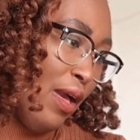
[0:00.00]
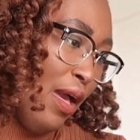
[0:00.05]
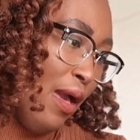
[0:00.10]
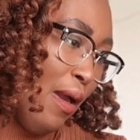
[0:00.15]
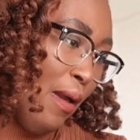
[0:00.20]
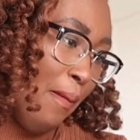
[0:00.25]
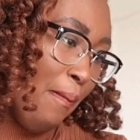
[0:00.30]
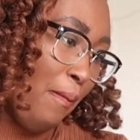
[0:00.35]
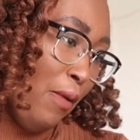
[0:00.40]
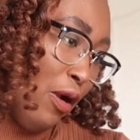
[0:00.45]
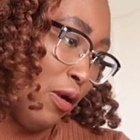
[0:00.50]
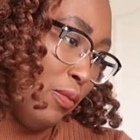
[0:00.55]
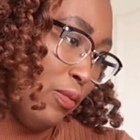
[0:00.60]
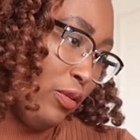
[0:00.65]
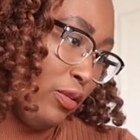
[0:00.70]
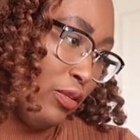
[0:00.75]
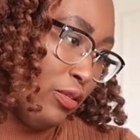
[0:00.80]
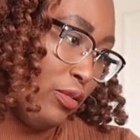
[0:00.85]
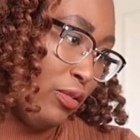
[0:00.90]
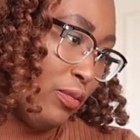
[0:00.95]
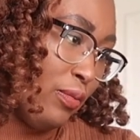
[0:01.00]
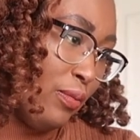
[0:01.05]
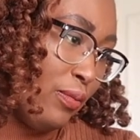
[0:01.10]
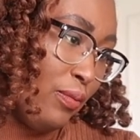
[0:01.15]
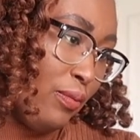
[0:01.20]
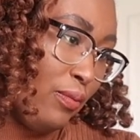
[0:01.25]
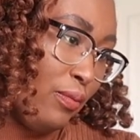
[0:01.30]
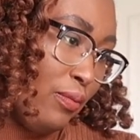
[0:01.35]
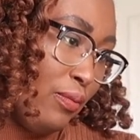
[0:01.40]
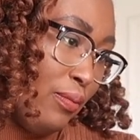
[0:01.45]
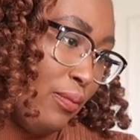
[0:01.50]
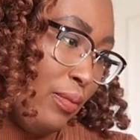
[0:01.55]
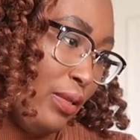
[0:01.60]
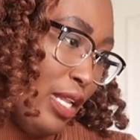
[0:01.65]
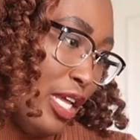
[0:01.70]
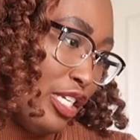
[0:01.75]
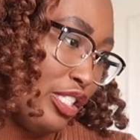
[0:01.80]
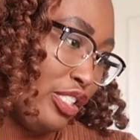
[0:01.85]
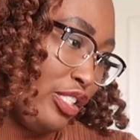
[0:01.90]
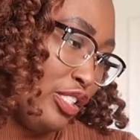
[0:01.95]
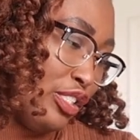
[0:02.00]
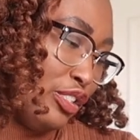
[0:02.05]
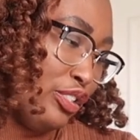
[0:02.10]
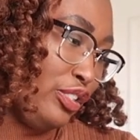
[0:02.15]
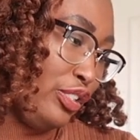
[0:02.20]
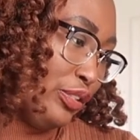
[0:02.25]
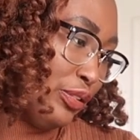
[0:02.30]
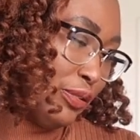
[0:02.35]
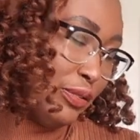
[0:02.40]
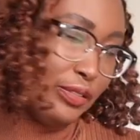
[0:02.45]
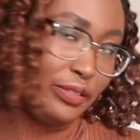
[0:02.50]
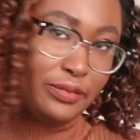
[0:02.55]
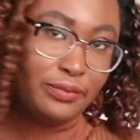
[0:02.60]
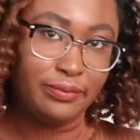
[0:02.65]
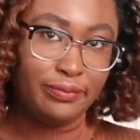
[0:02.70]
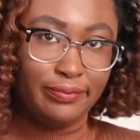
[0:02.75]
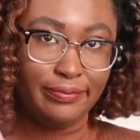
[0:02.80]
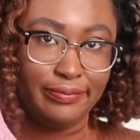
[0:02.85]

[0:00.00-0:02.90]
marble blush nude,